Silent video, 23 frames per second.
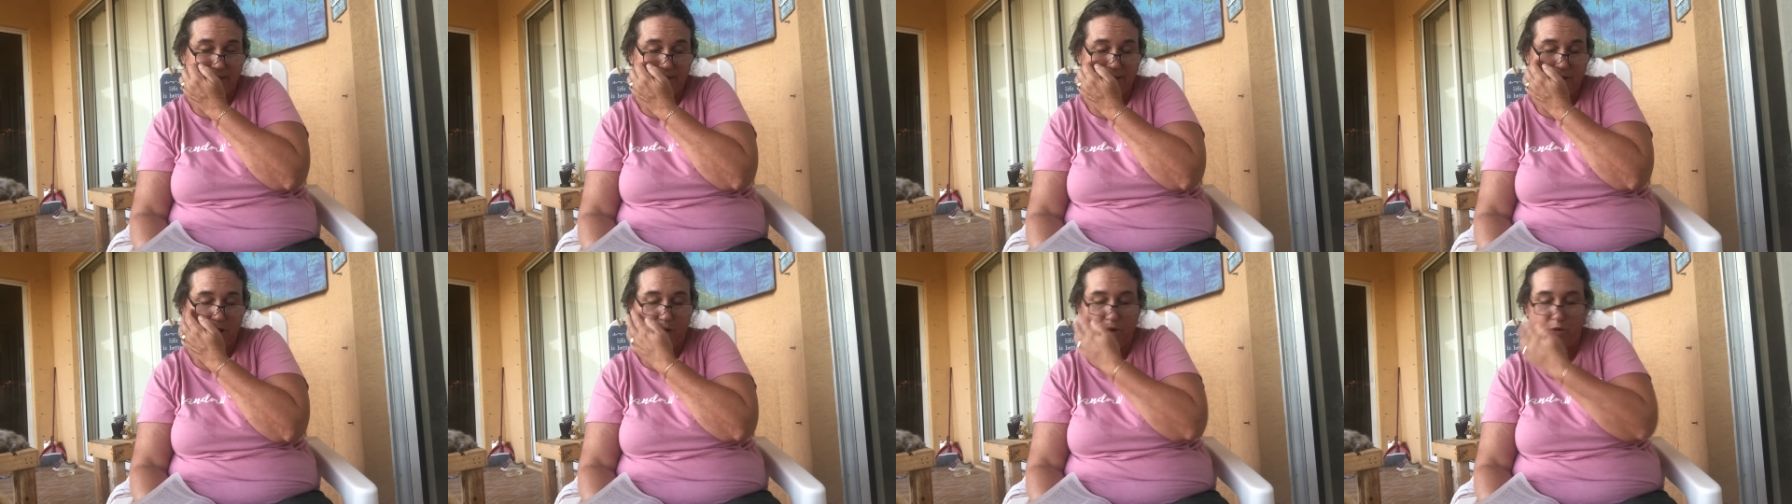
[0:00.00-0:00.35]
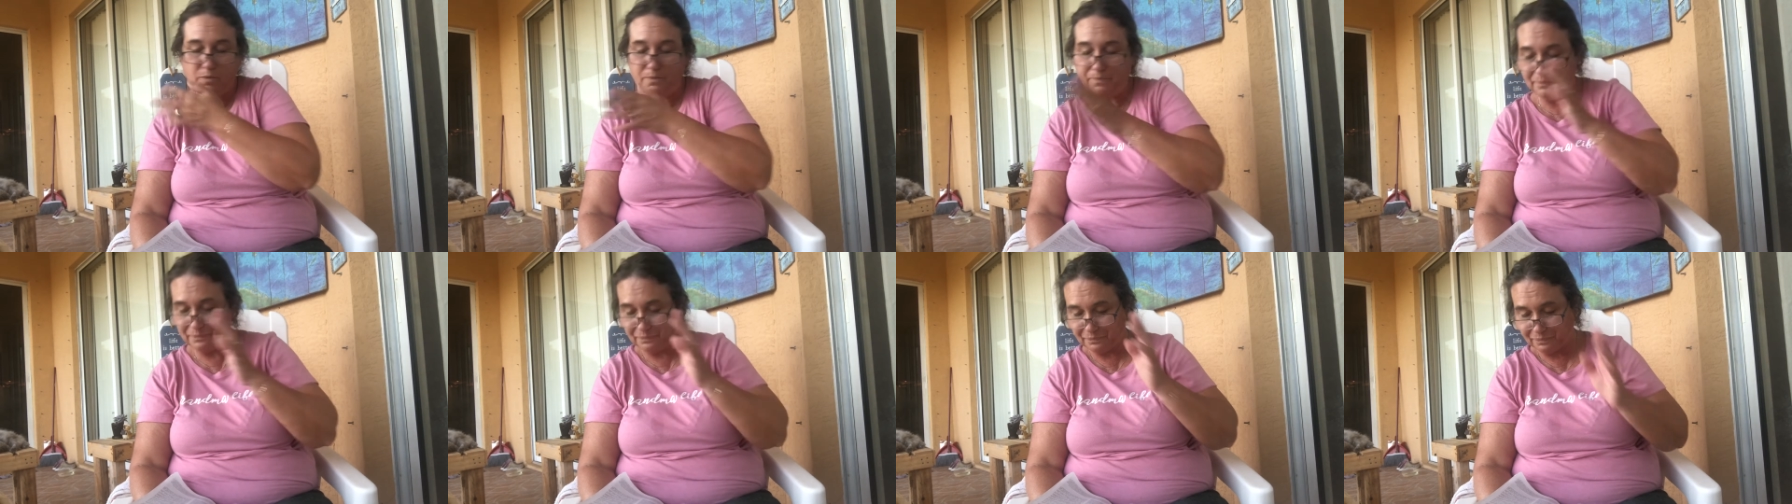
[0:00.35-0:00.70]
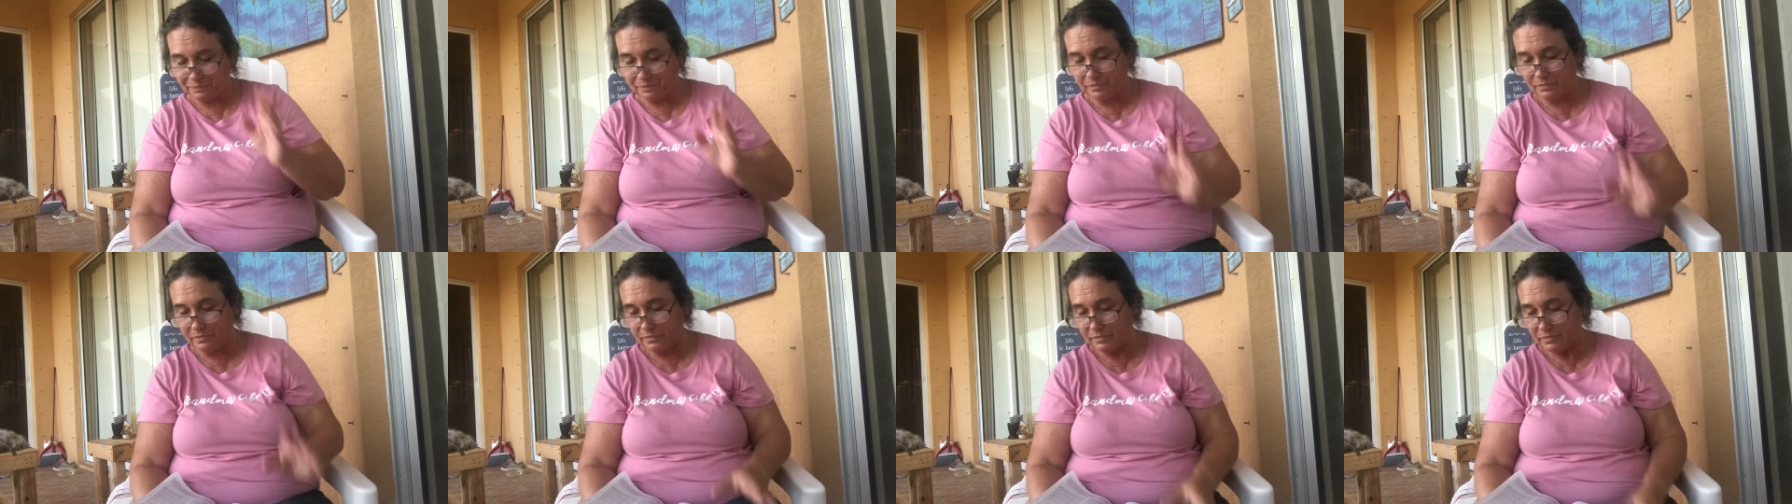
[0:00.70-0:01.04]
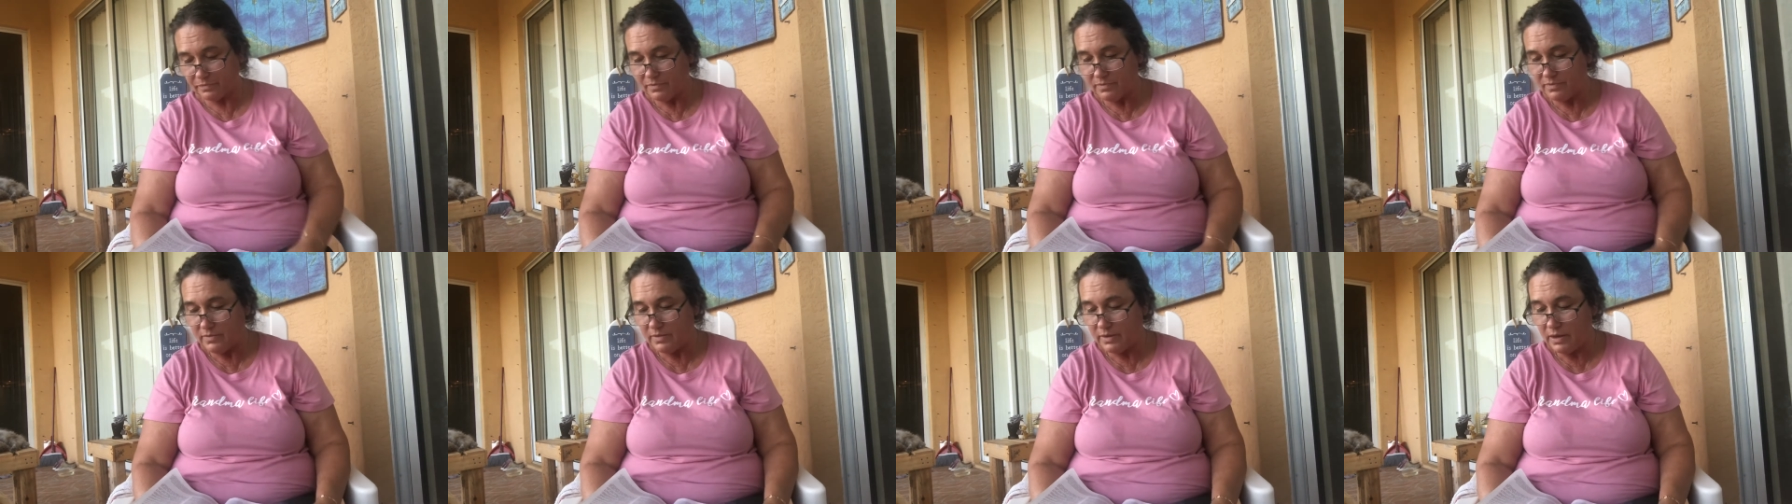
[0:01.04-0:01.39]
So
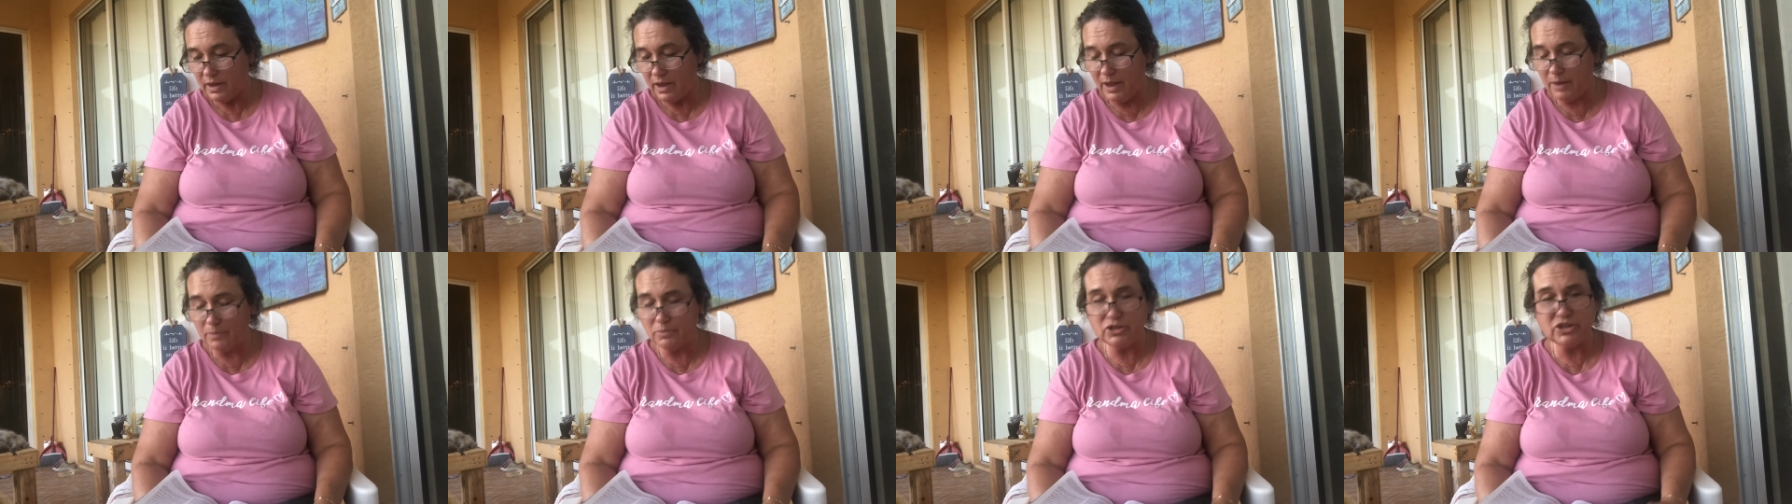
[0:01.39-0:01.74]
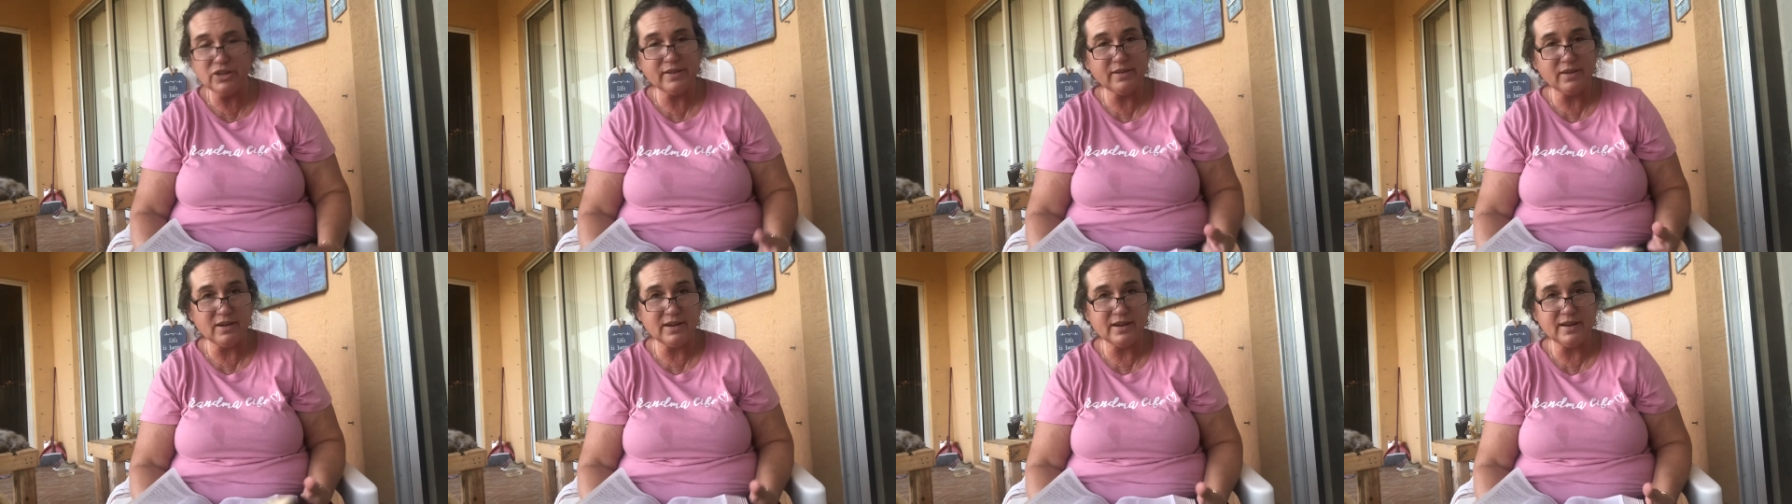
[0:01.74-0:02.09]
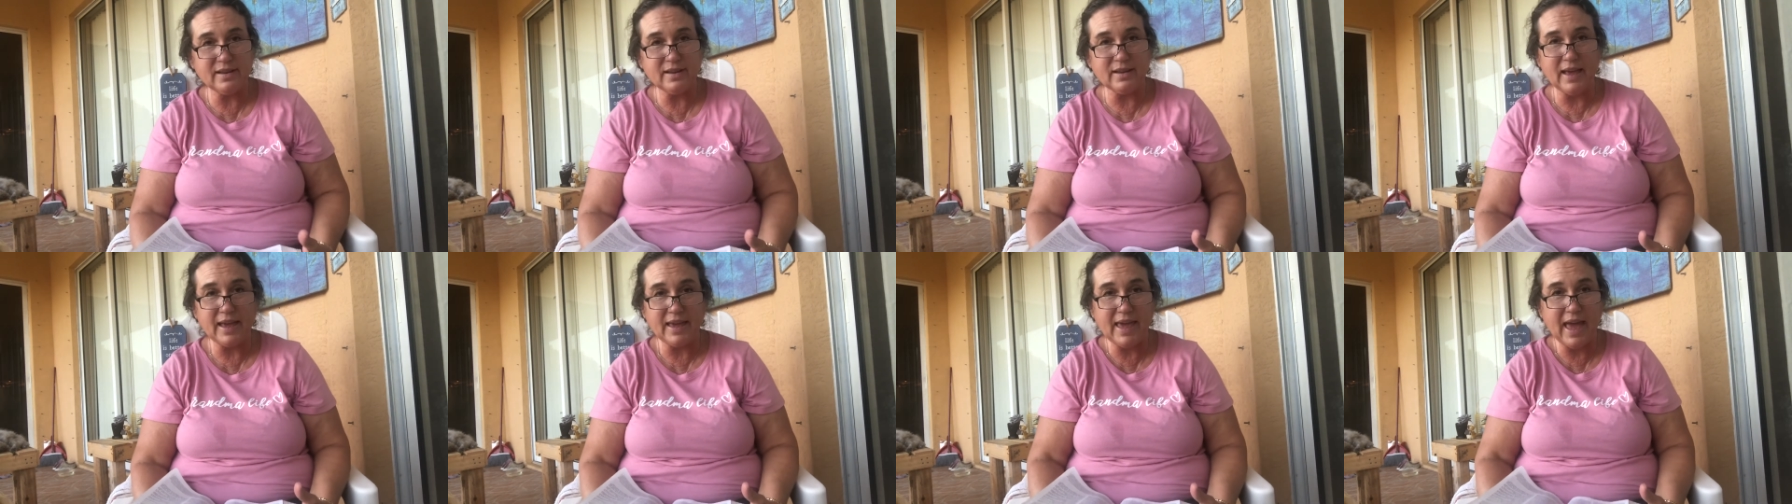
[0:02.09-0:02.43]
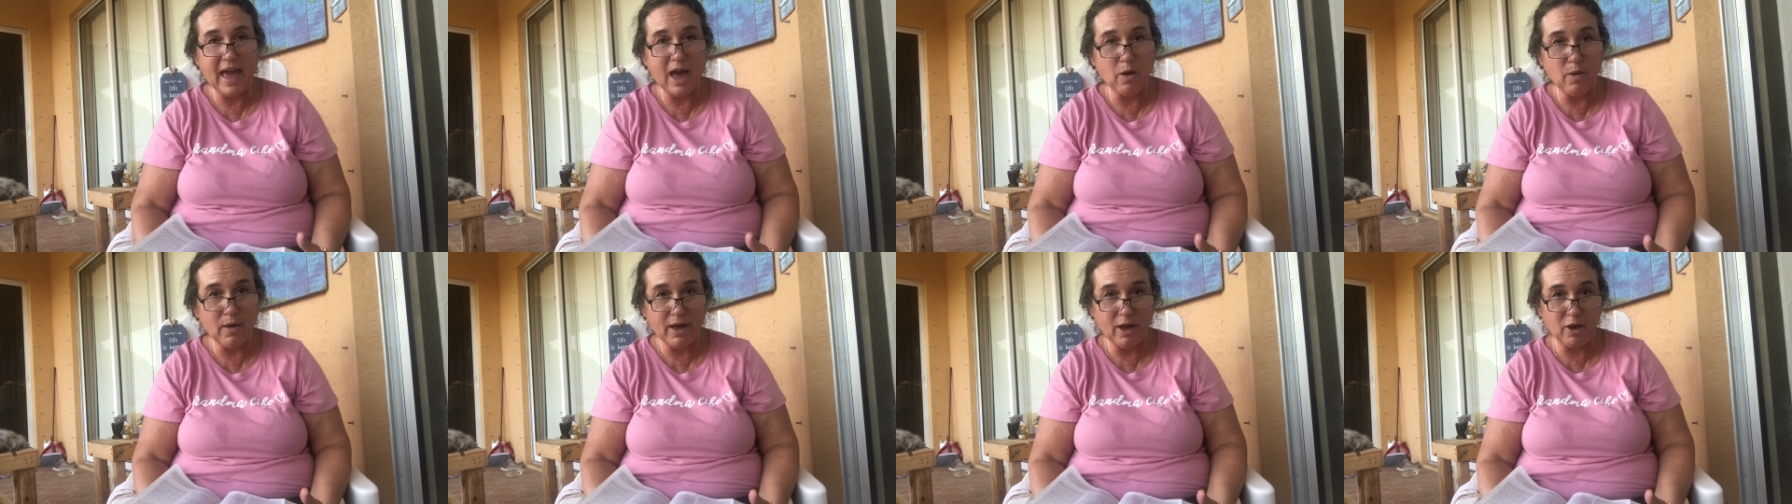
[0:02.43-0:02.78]
I'm just gonna
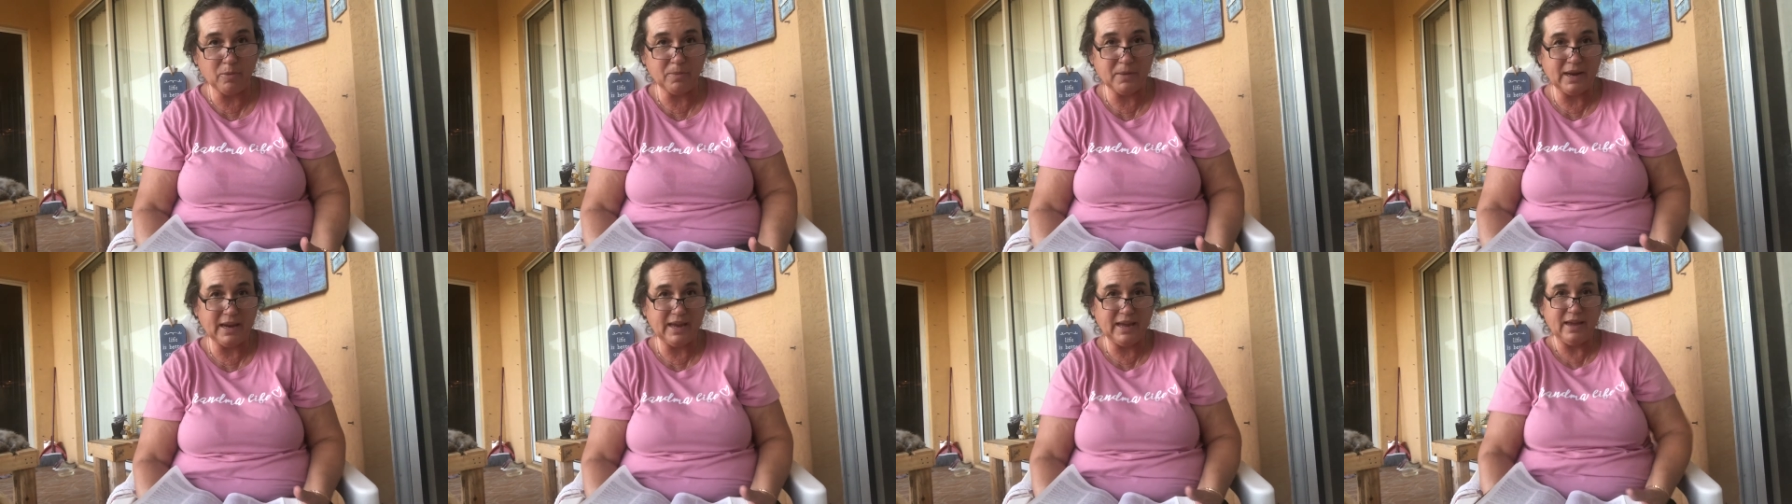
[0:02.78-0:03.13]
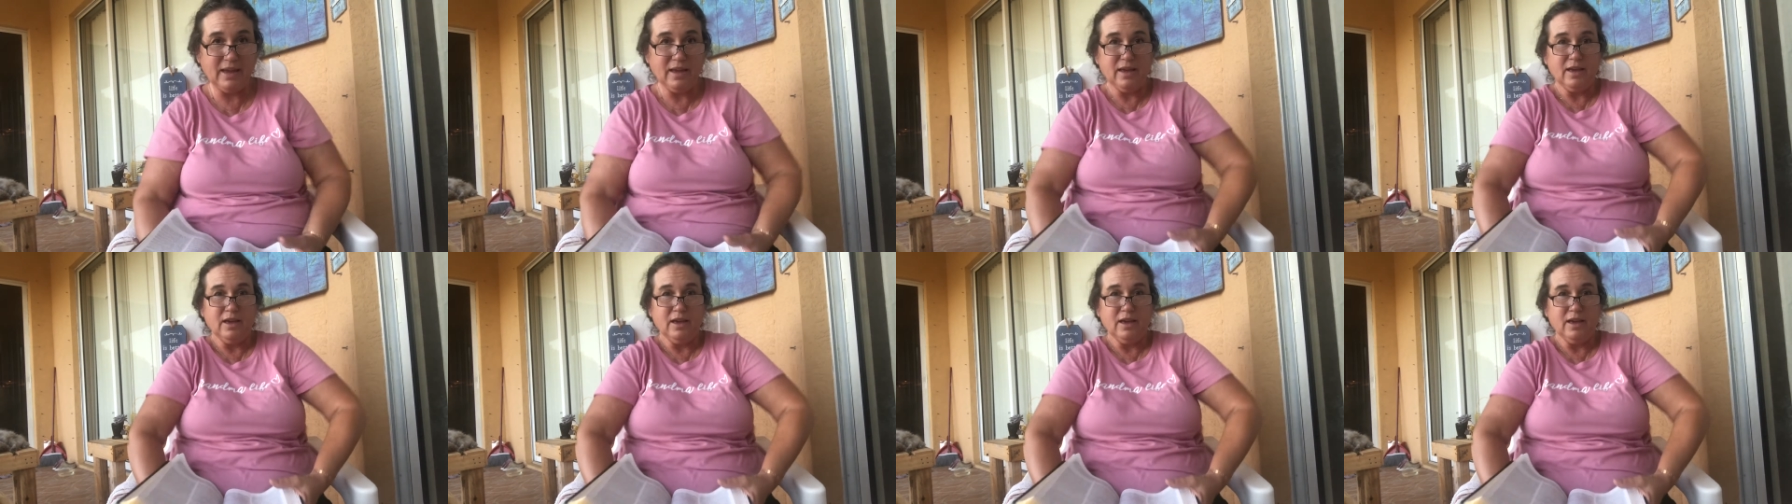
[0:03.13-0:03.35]
count how many